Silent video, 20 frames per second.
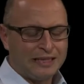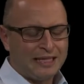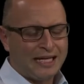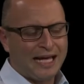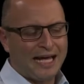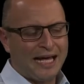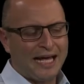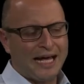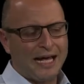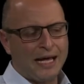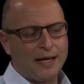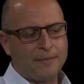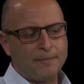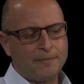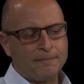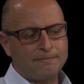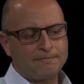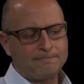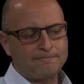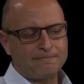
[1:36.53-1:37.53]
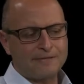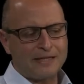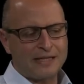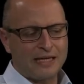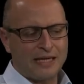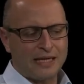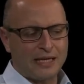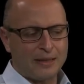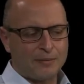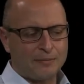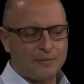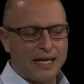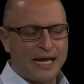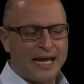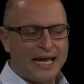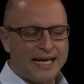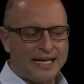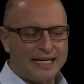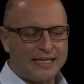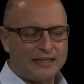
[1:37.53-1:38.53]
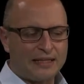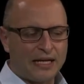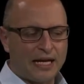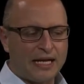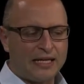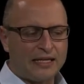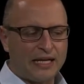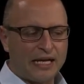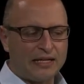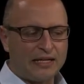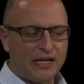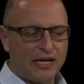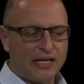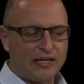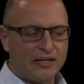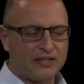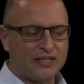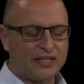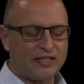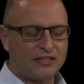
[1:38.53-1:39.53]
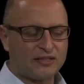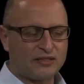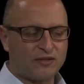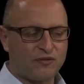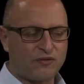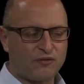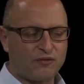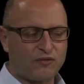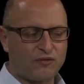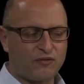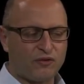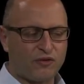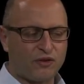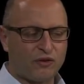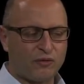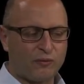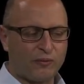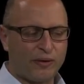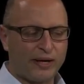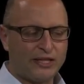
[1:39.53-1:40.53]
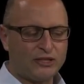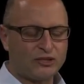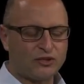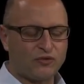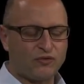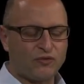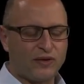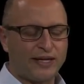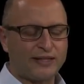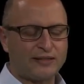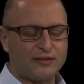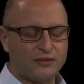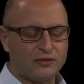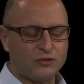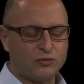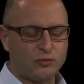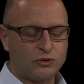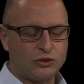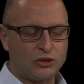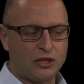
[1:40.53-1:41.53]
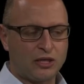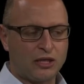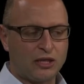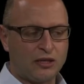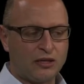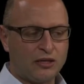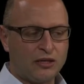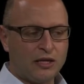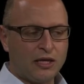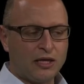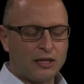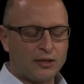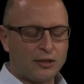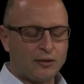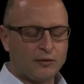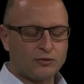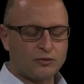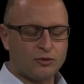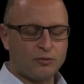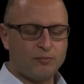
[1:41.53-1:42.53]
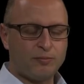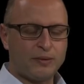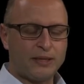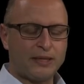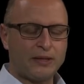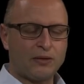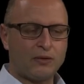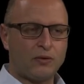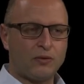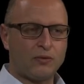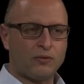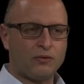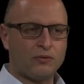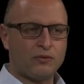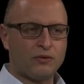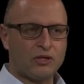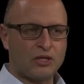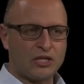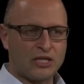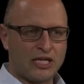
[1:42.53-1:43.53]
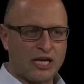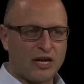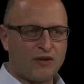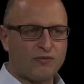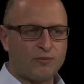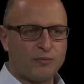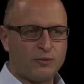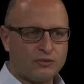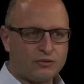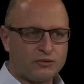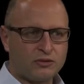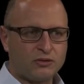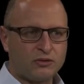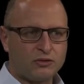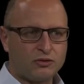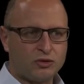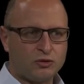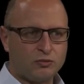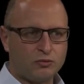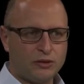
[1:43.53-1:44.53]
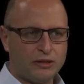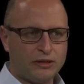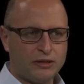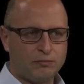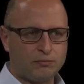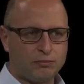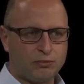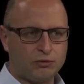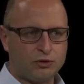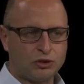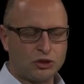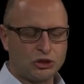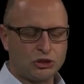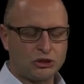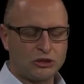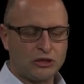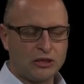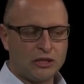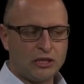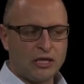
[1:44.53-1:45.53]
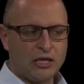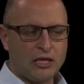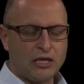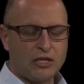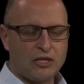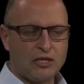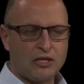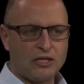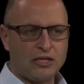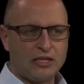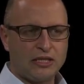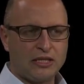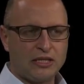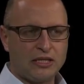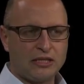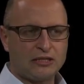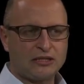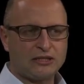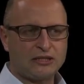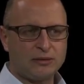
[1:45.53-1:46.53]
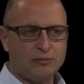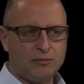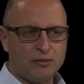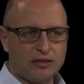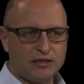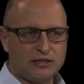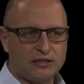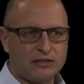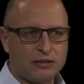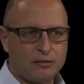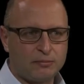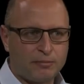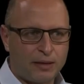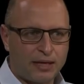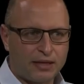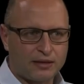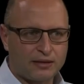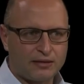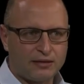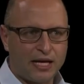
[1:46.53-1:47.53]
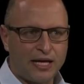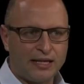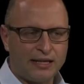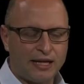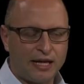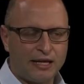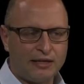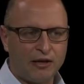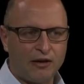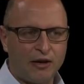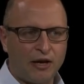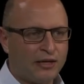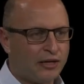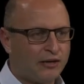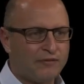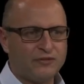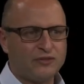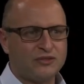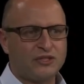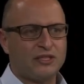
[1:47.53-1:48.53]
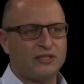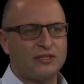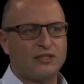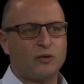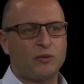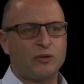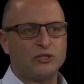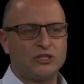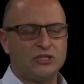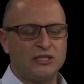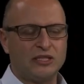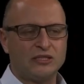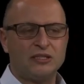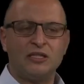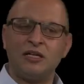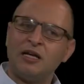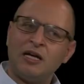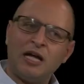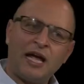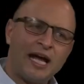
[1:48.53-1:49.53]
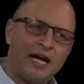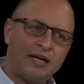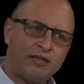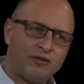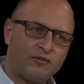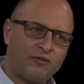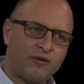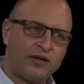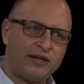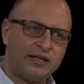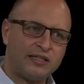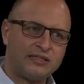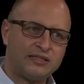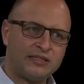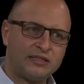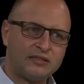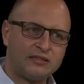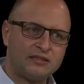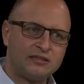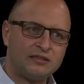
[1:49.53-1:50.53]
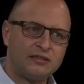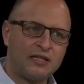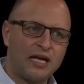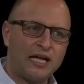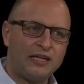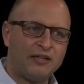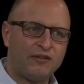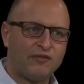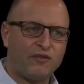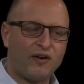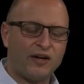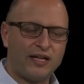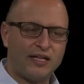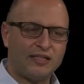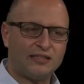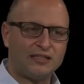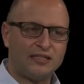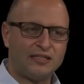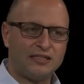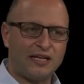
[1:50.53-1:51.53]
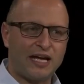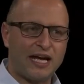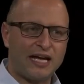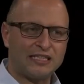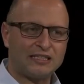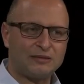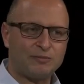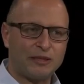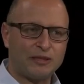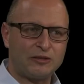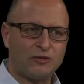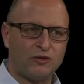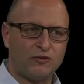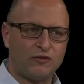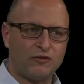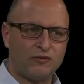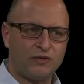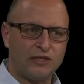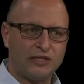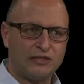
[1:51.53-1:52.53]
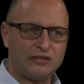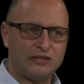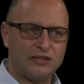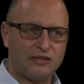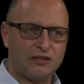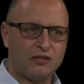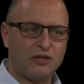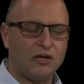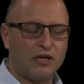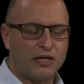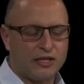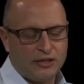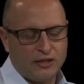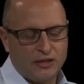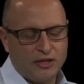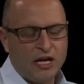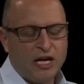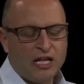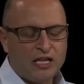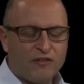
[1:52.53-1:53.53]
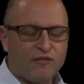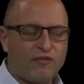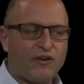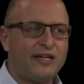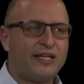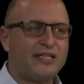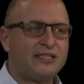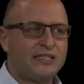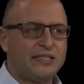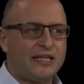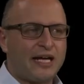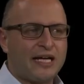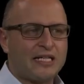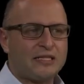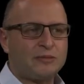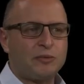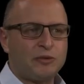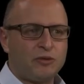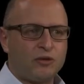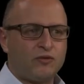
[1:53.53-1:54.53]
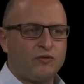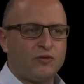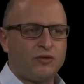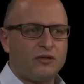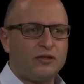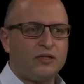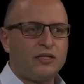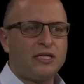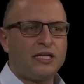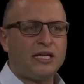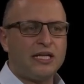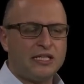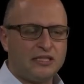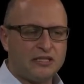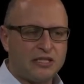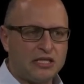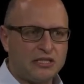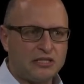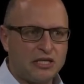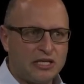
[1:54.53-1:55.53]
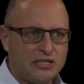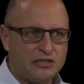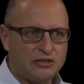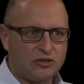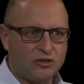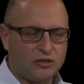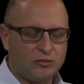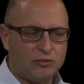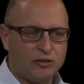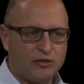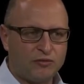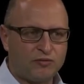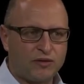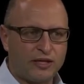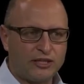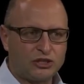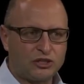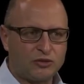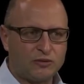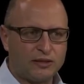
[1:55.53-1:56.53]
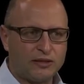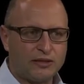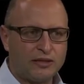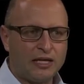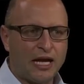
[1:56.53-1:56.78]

Um, um, and, and, and I think there's a, range of factors which are going to bear on the government to really push the stimulus bucket. And, and, and obviously, the question is how do you finance this? Mm. And hmm. the financing aspect of is it, in a the financing aspect of it is going to be inflationary.